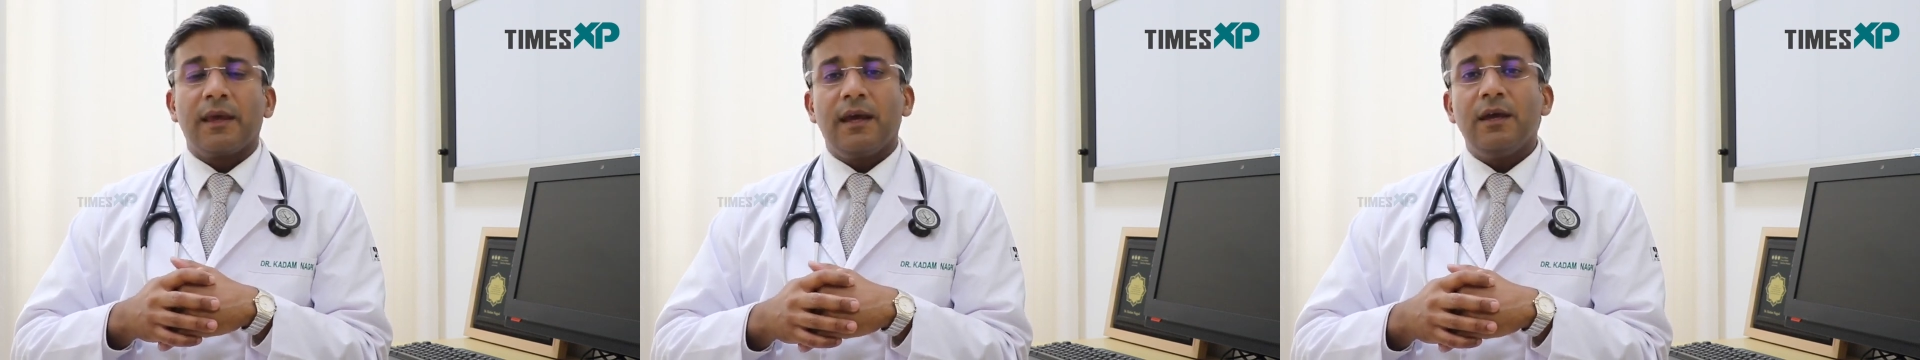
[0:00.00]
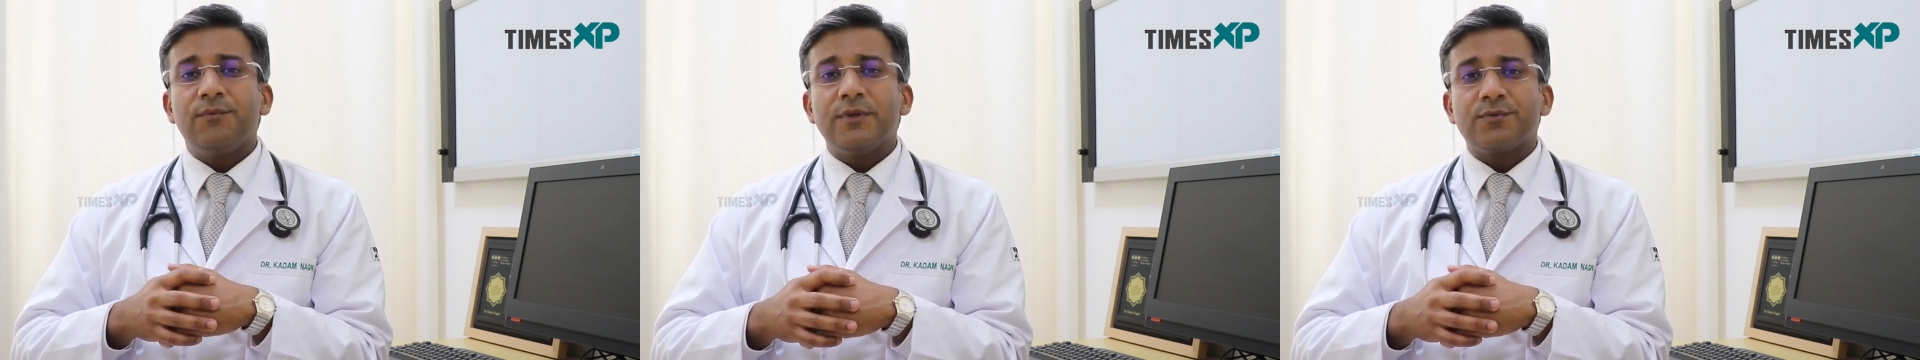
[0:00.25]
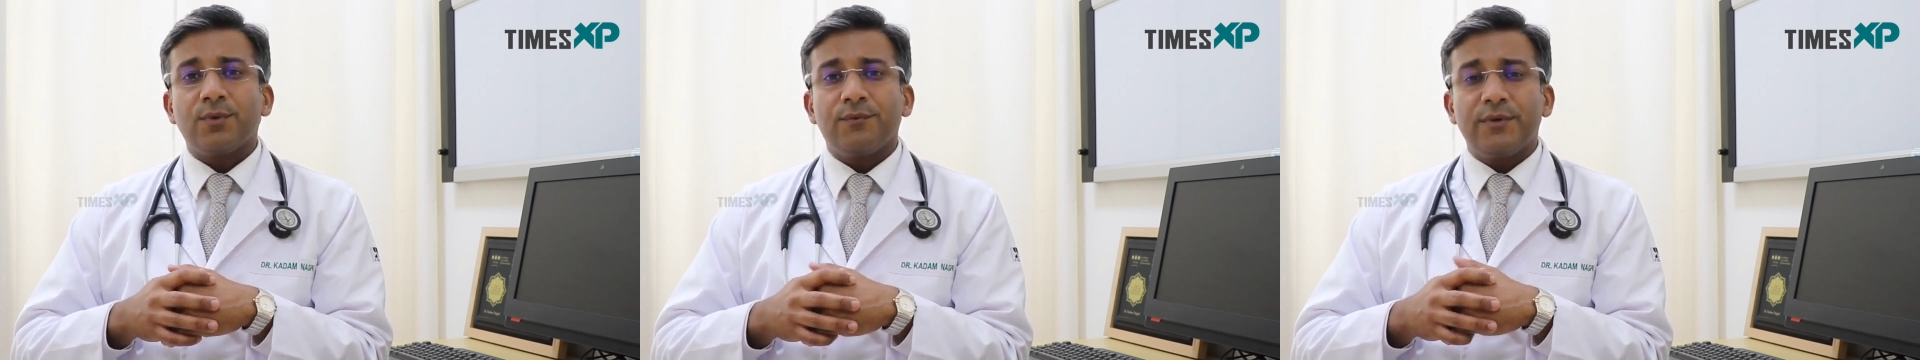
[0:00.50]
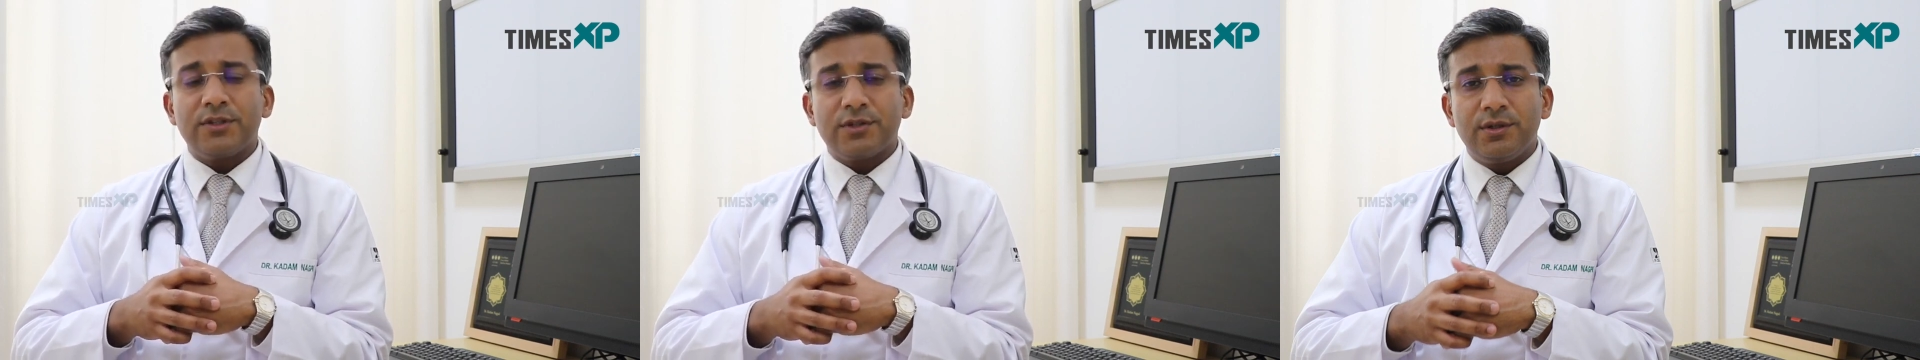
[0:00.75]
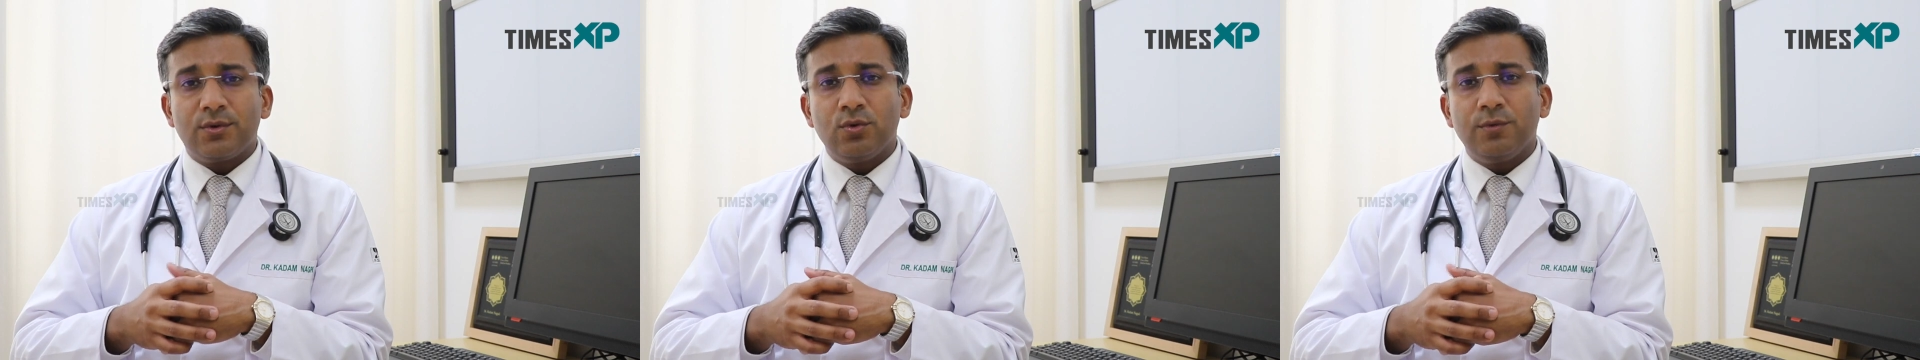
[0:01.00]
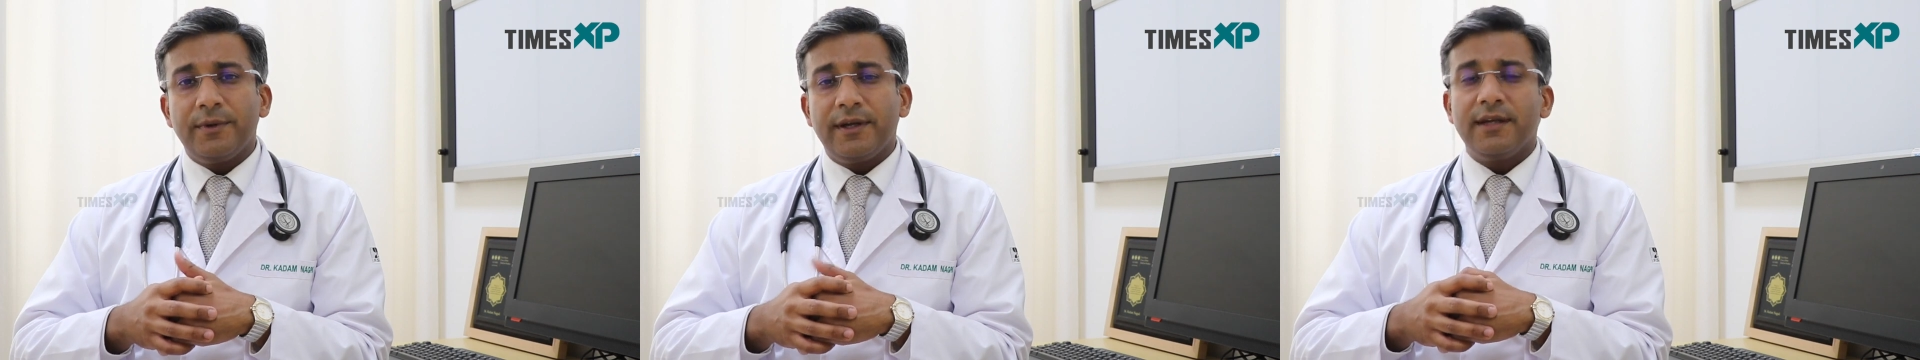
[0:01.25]
F is for facial
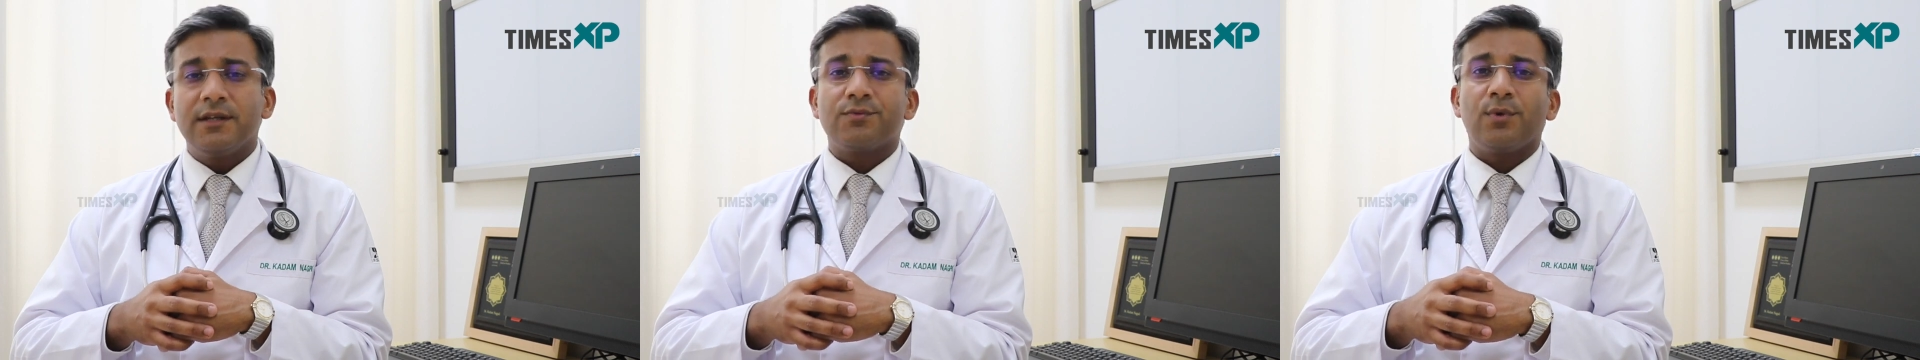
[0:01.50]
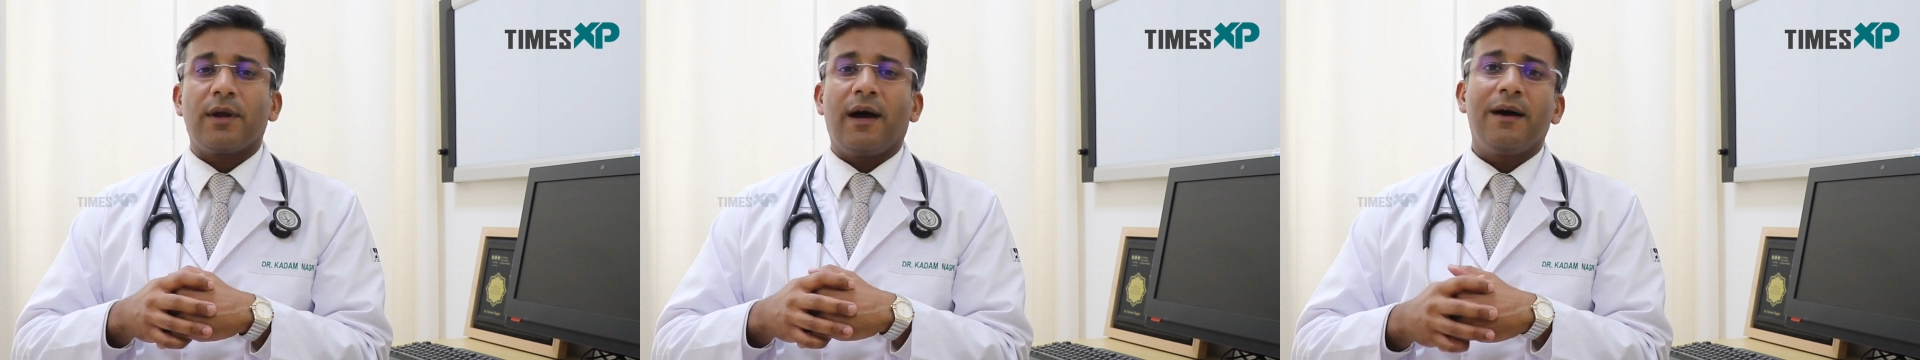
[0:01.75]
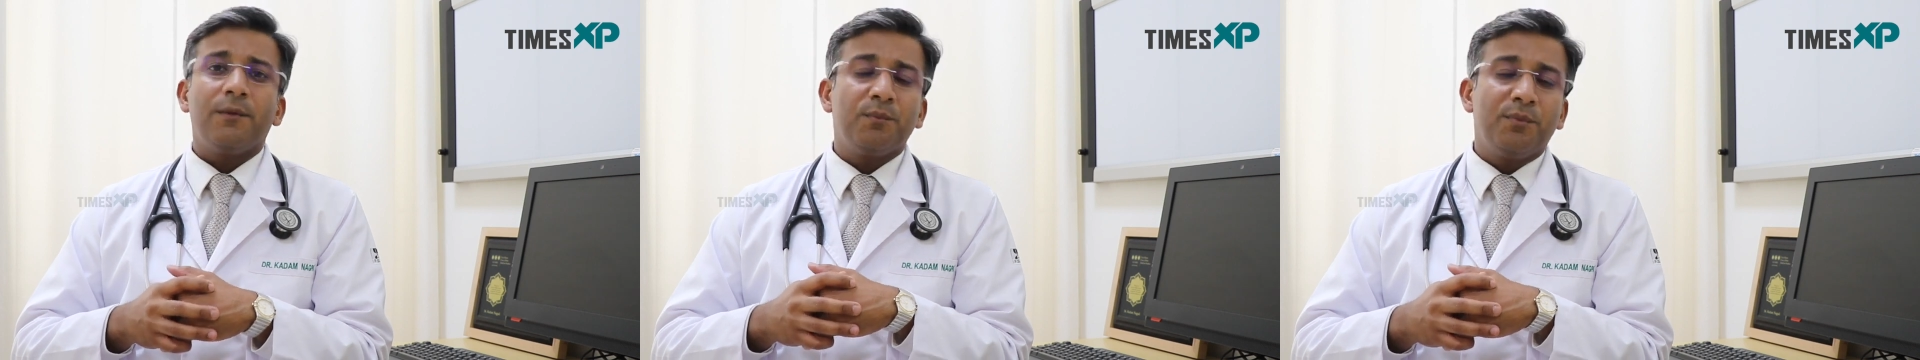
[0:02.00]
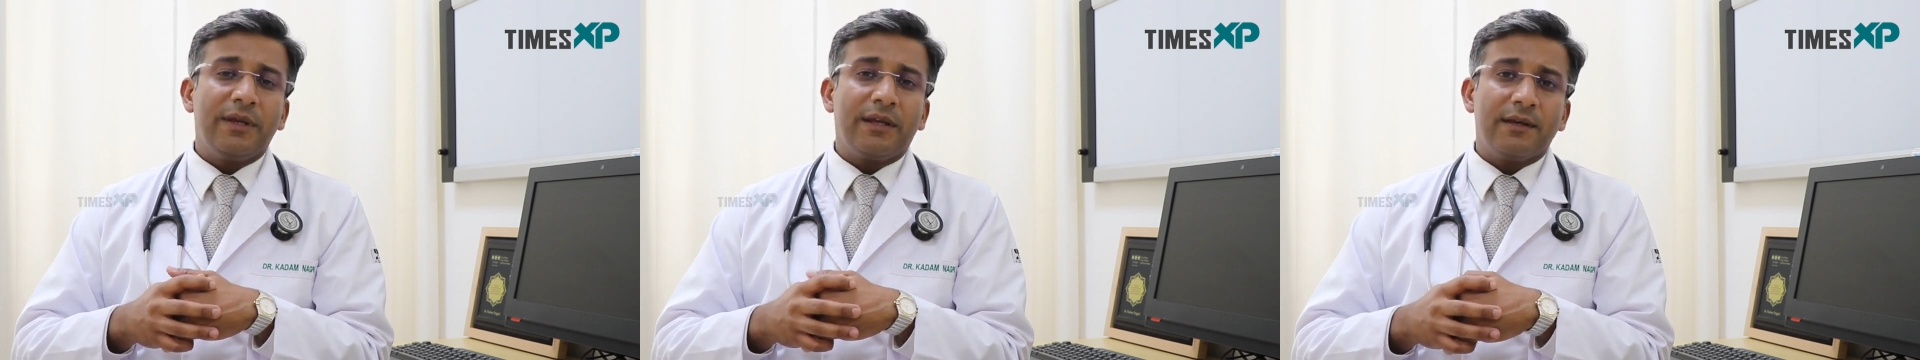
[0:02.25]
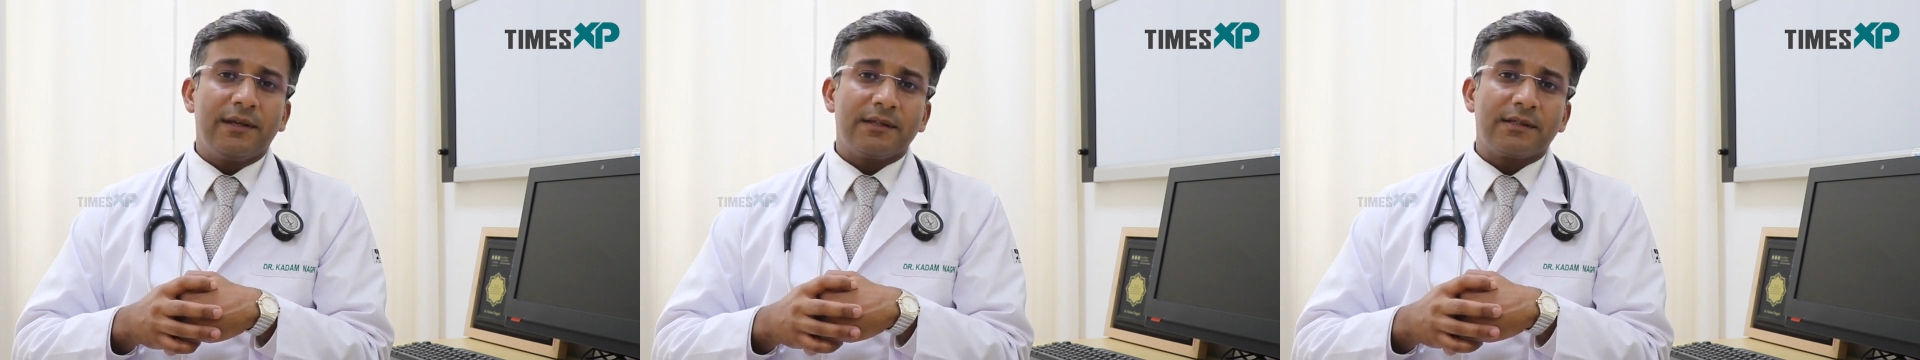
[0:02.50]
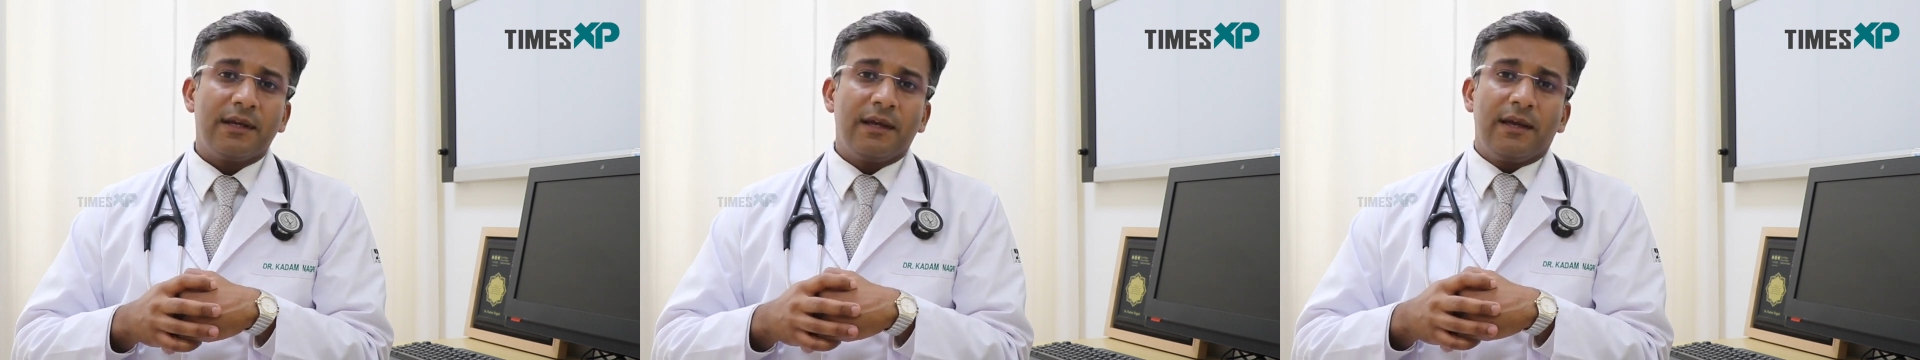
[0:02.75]
droop. A is for arm
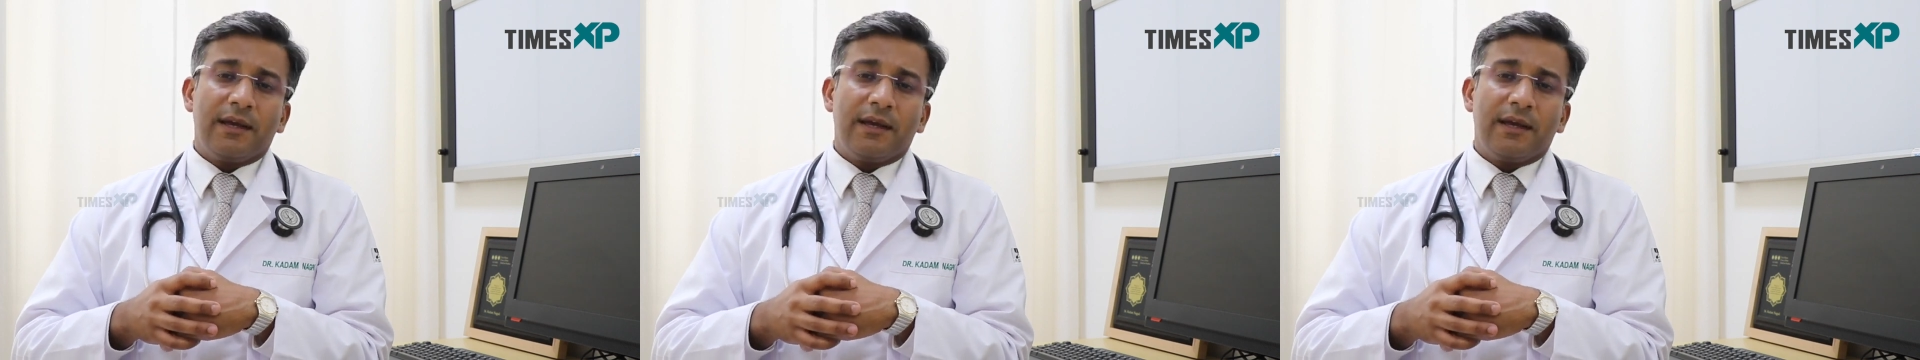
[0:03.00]
weakness.